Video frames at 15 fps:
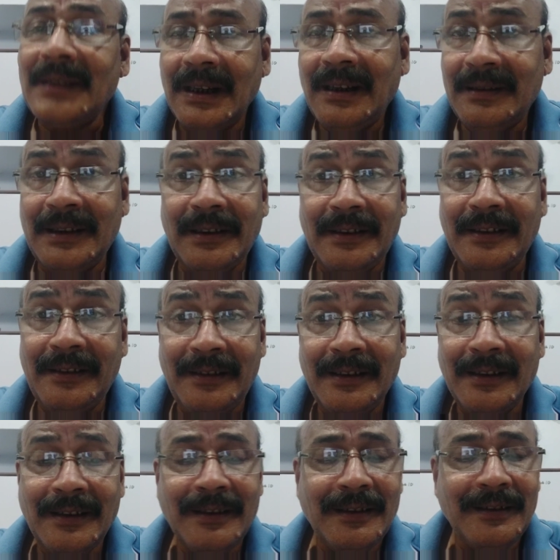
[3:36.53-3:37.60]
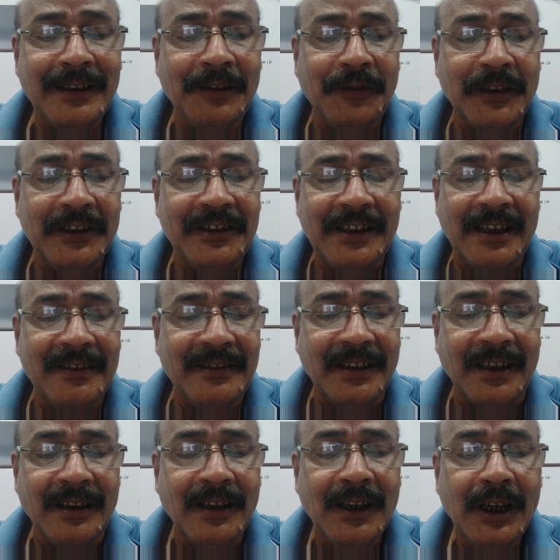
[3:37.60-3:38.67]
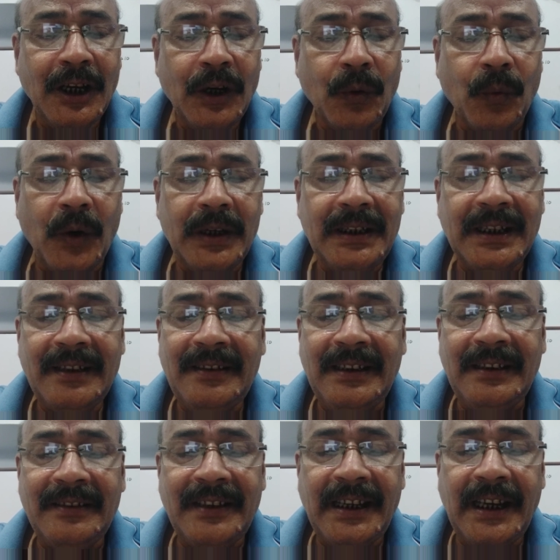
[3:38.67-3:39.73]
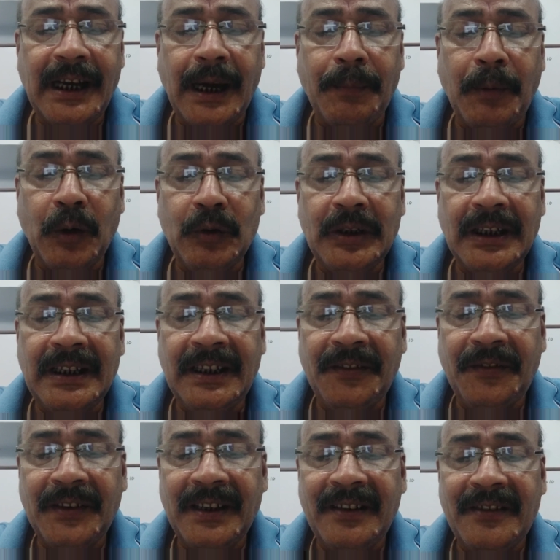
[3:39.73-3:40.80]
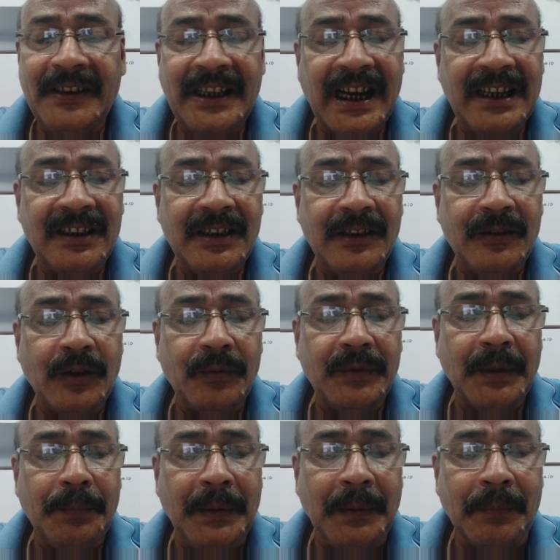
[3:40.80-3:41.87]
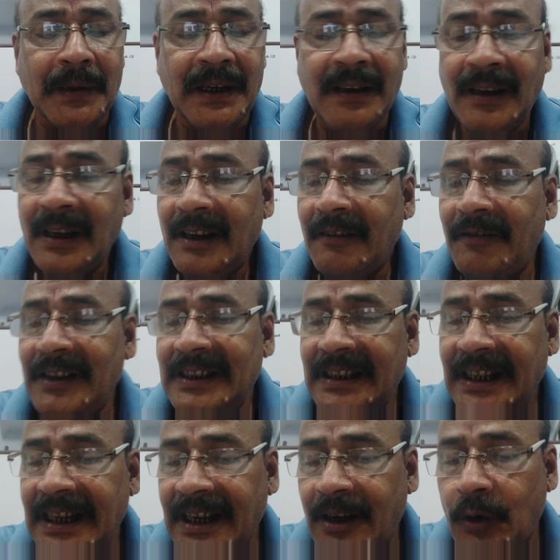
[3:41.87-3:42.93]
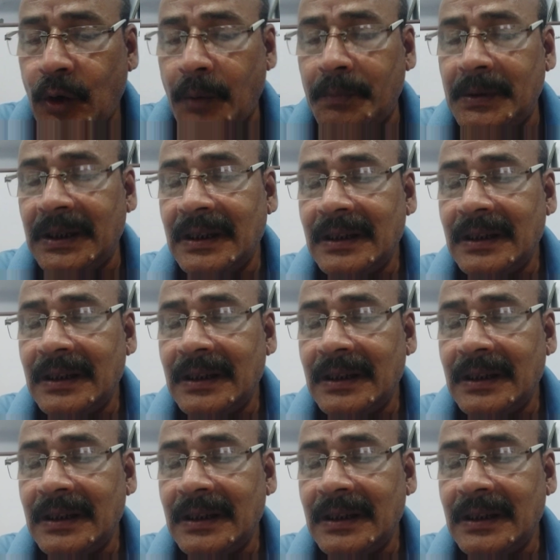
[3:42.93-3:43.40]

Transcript: This is the first answer. What does he say about the different reactions of the people when they are robbed?